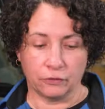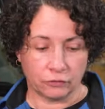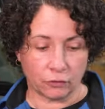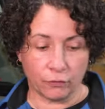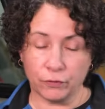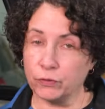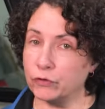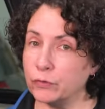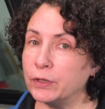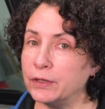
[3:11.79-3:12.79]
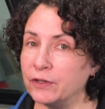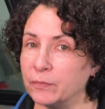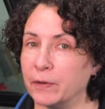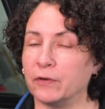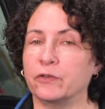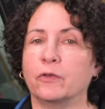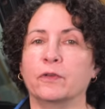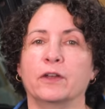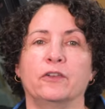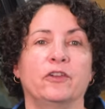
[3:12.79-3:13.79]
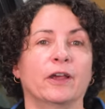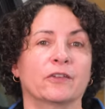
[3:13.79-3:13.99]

So if you do need these parts, don't forget to check